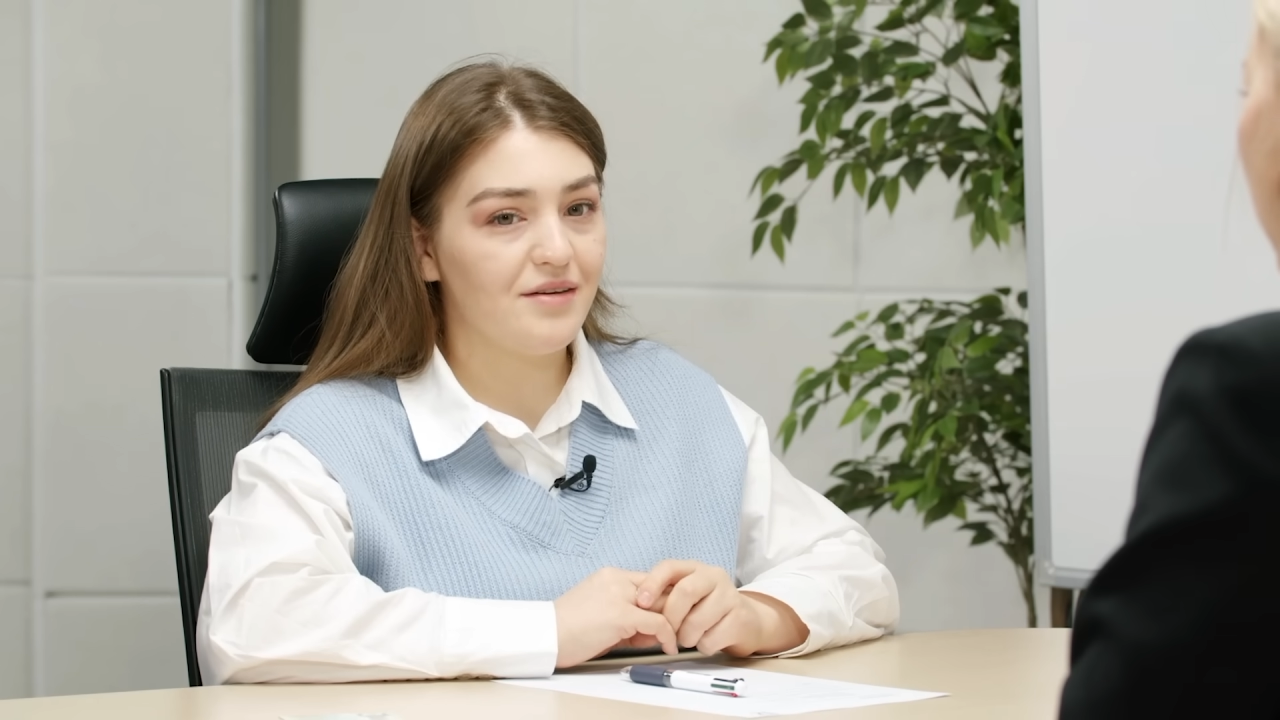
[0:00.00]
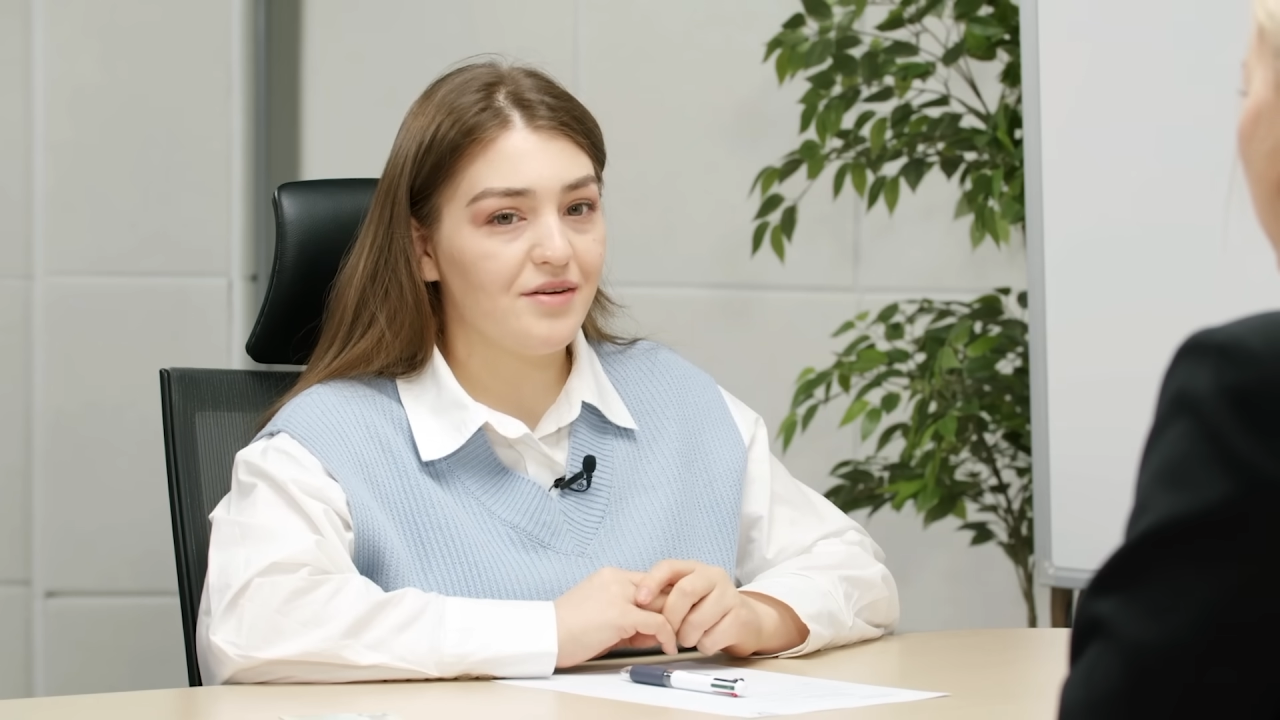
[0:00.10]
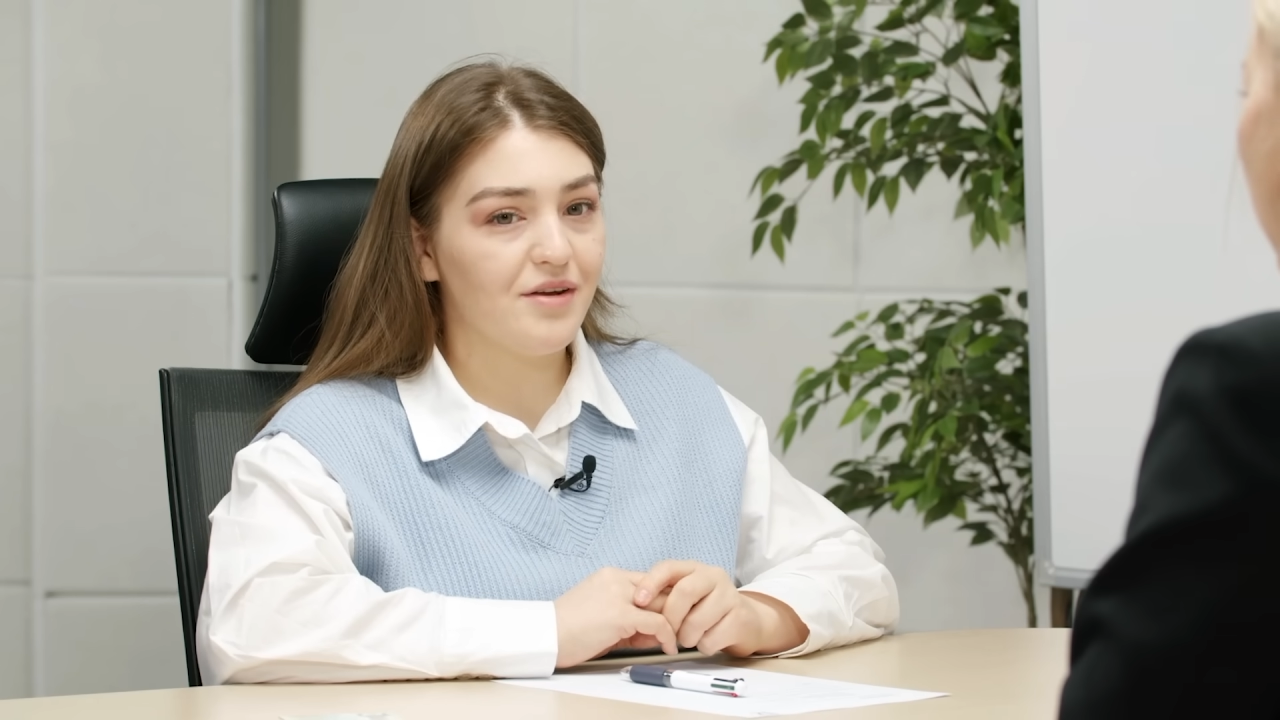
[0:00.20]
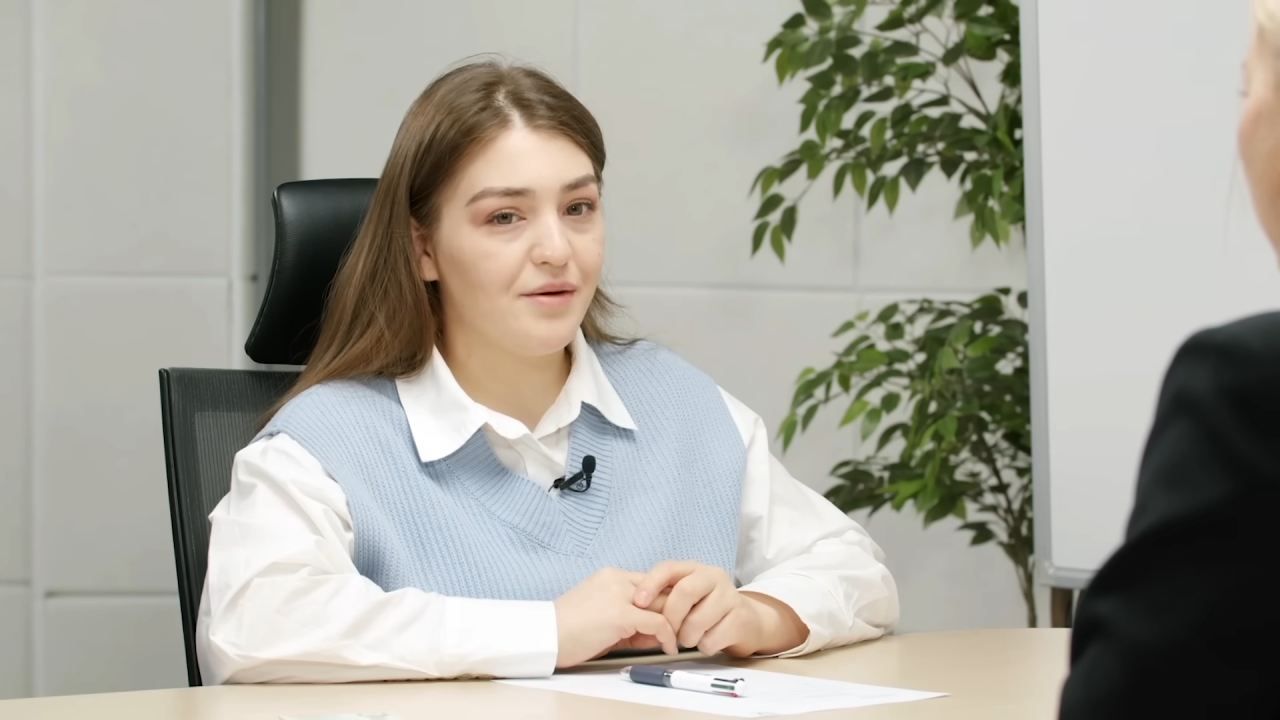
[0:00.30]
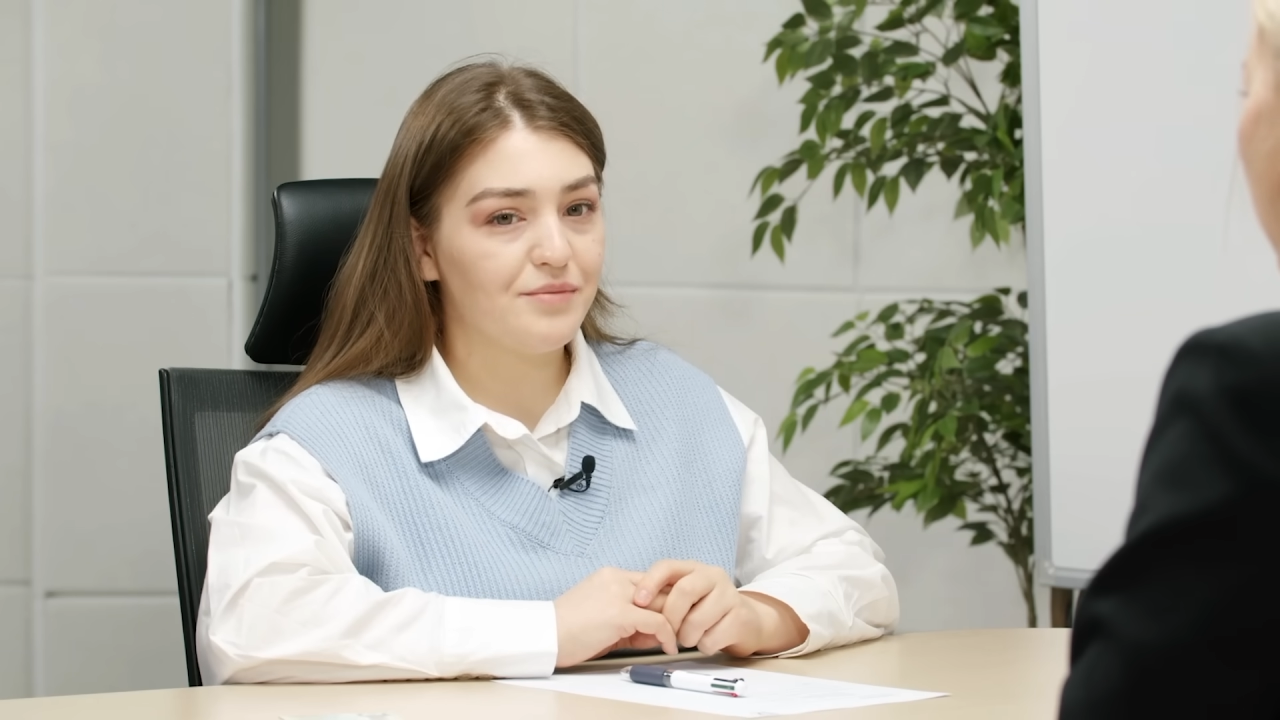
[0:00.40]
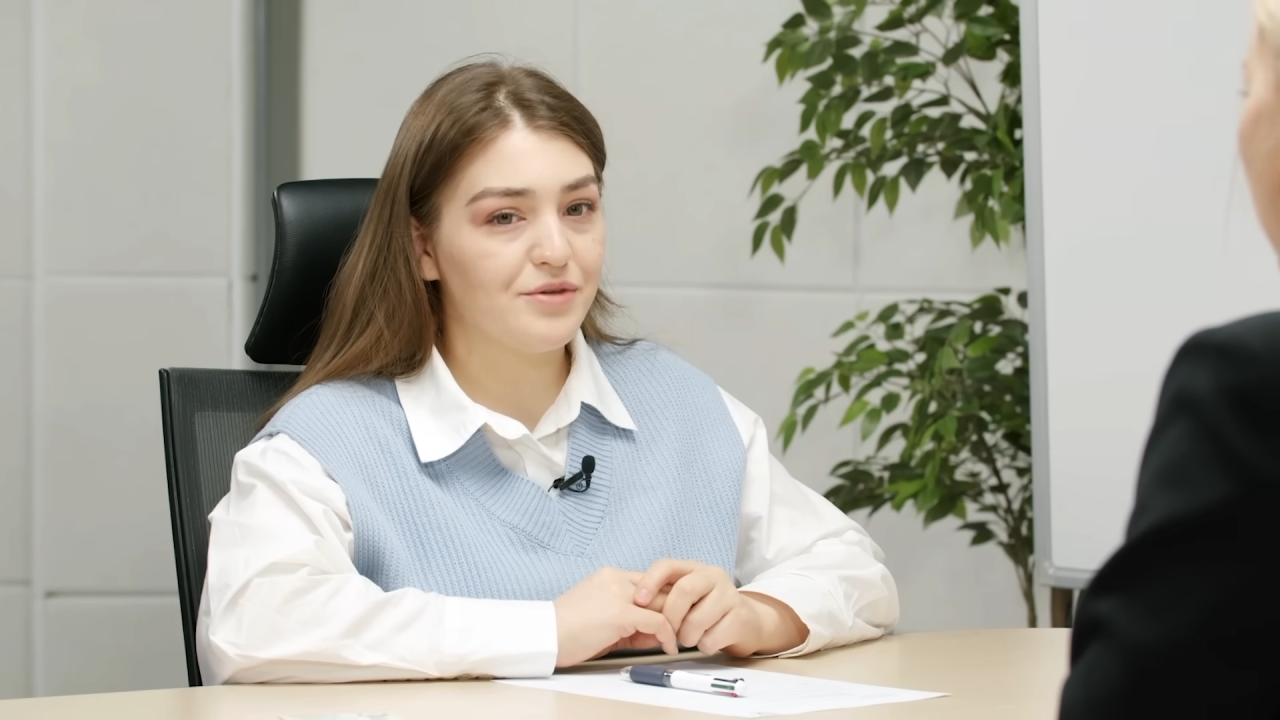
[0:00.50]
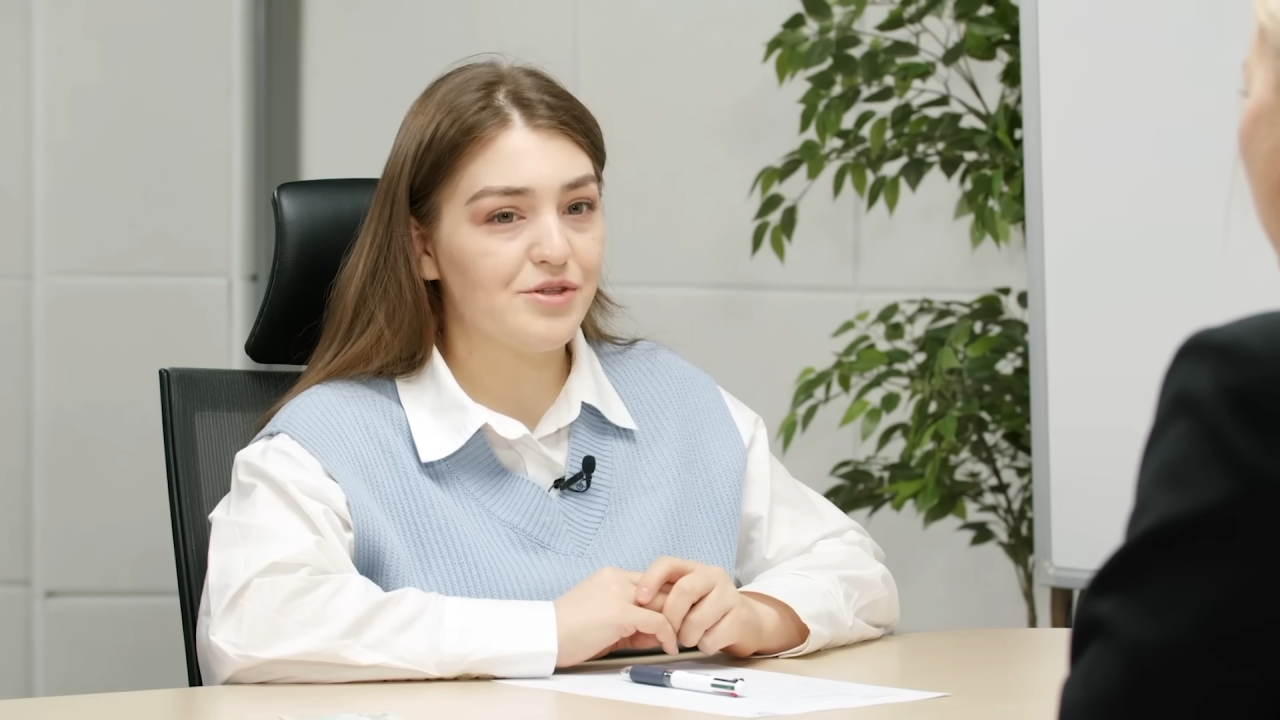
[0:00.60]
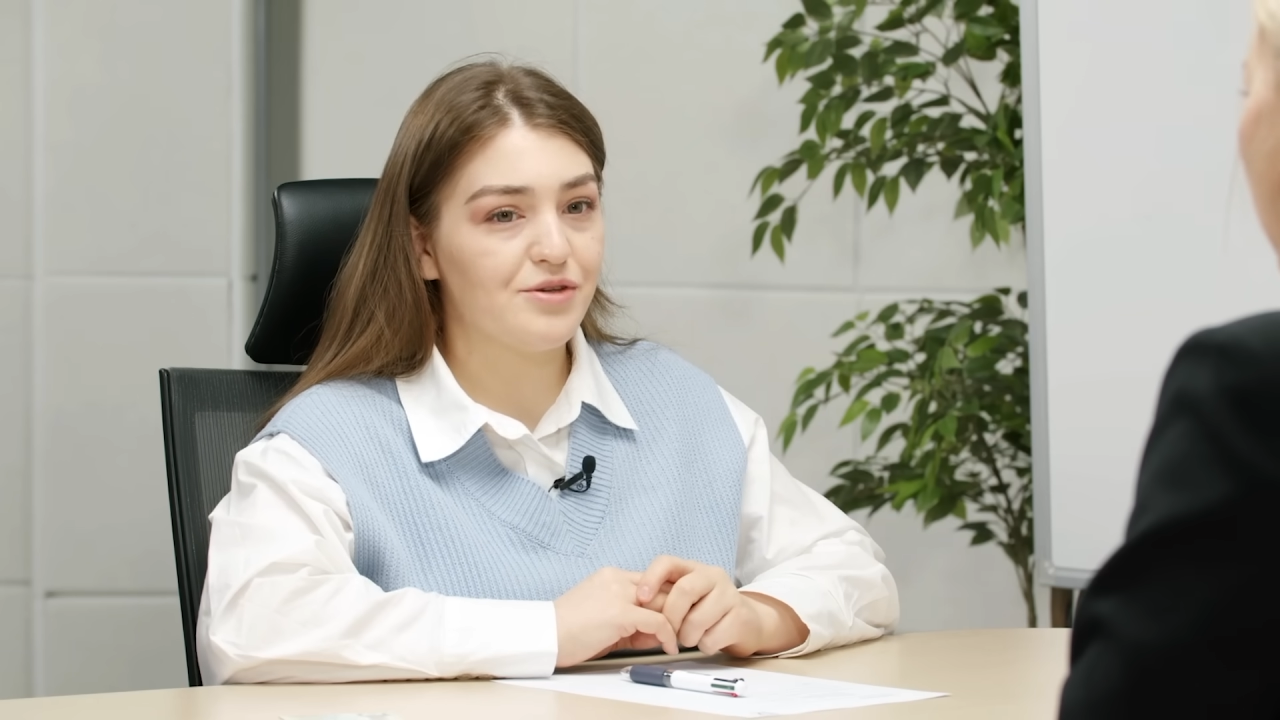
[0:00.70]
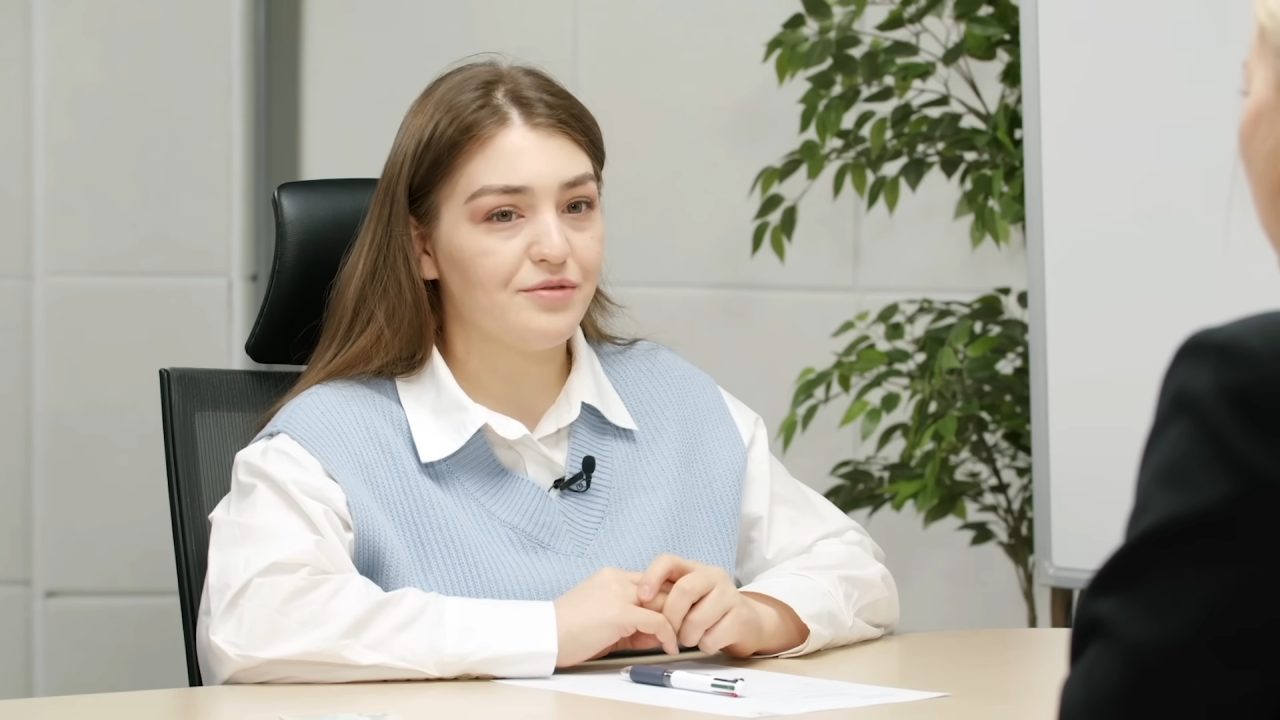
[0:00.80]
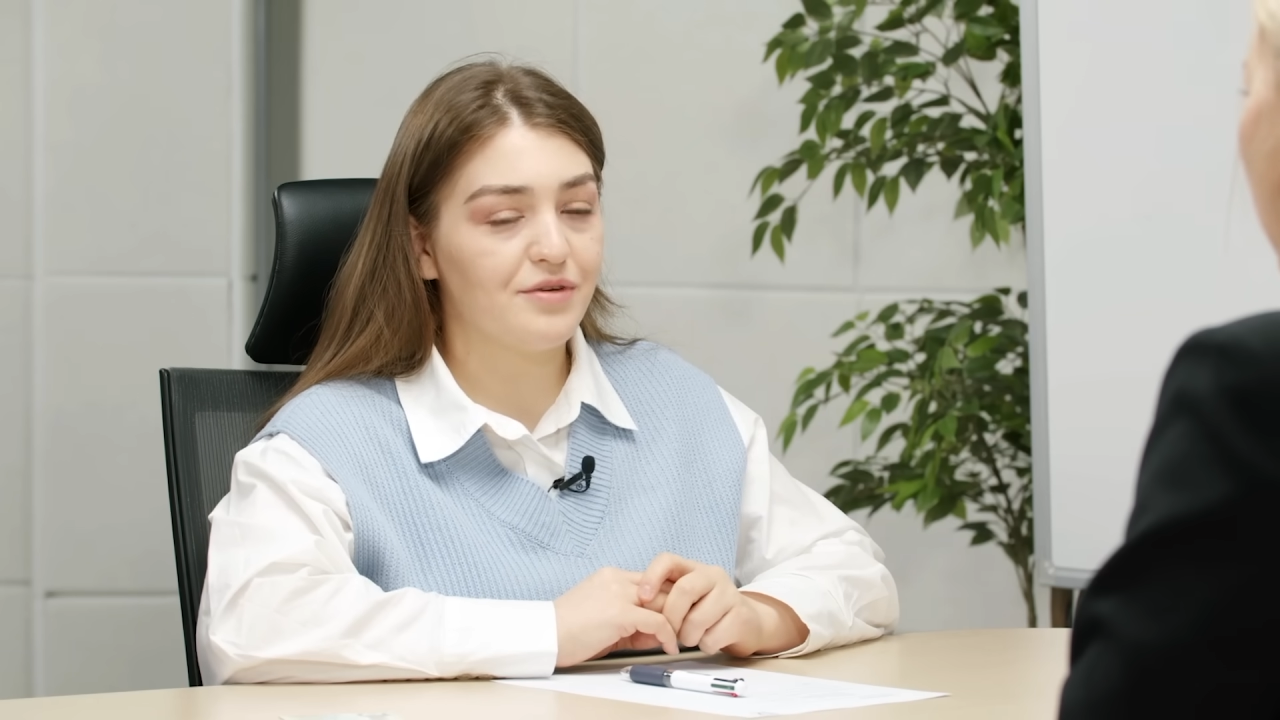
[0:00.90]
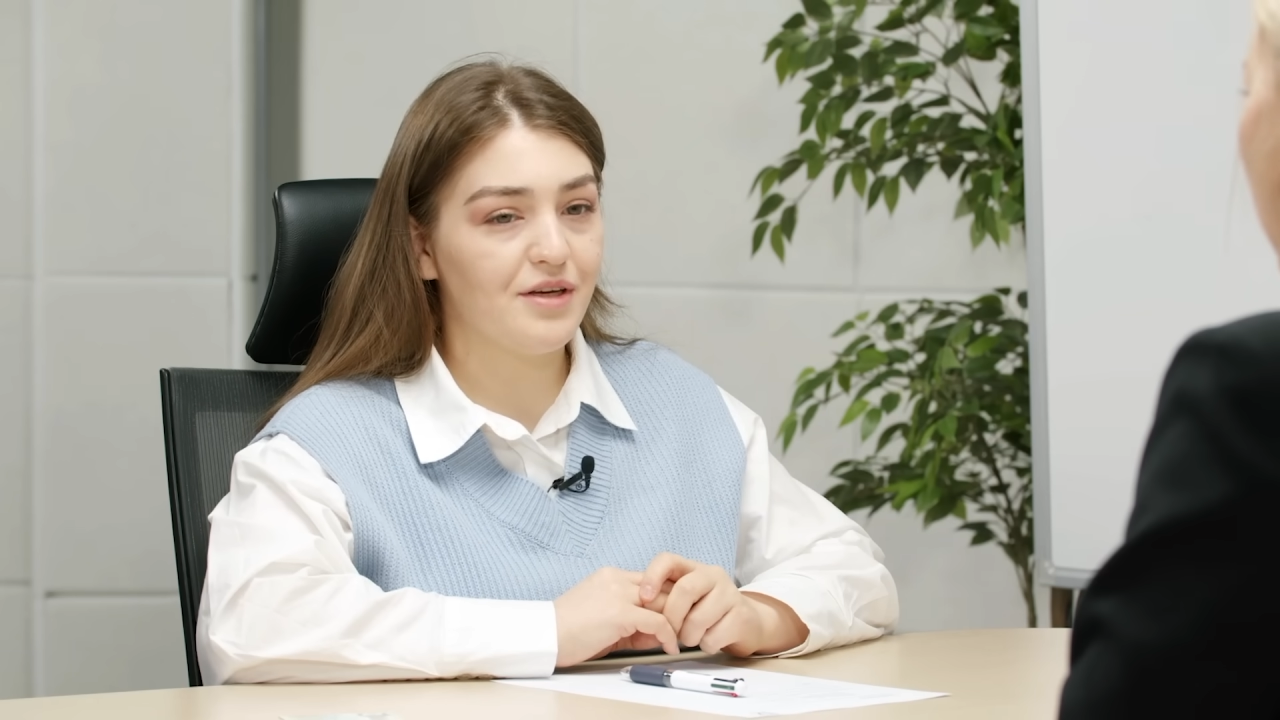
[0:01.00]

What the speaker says: the numbers of